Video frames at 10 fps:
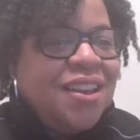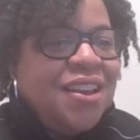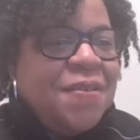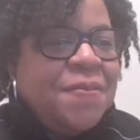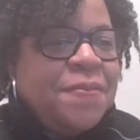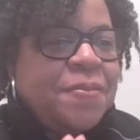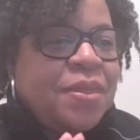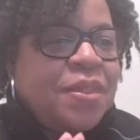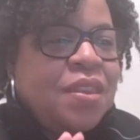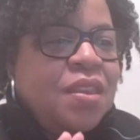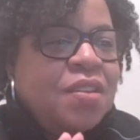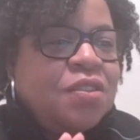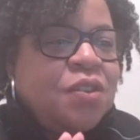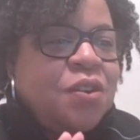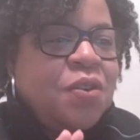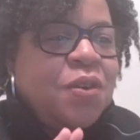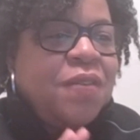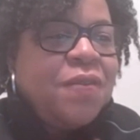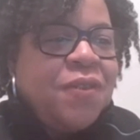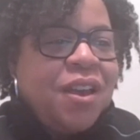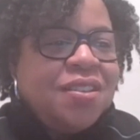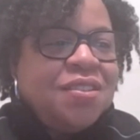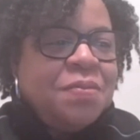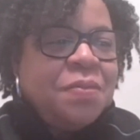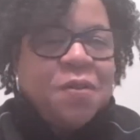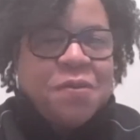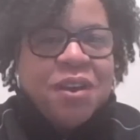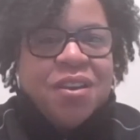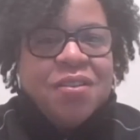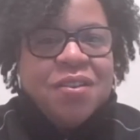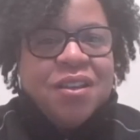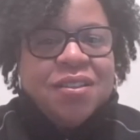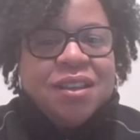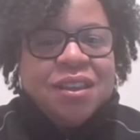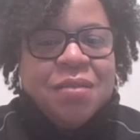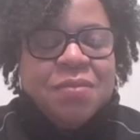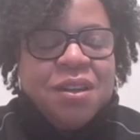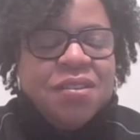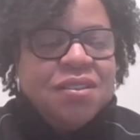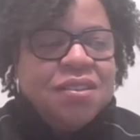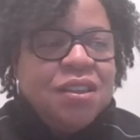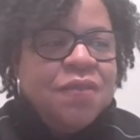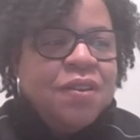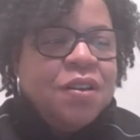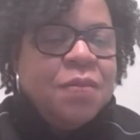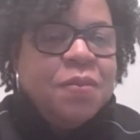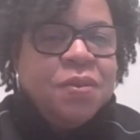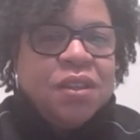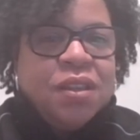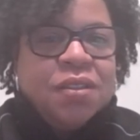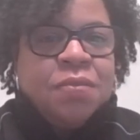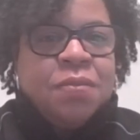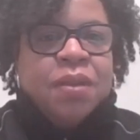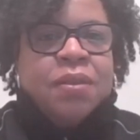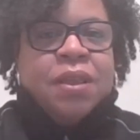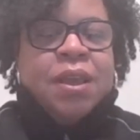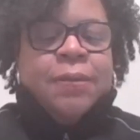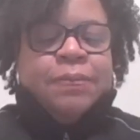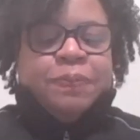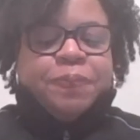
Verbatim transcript: Um, so advice about writing your essay. I'm gonna just give a couple things from my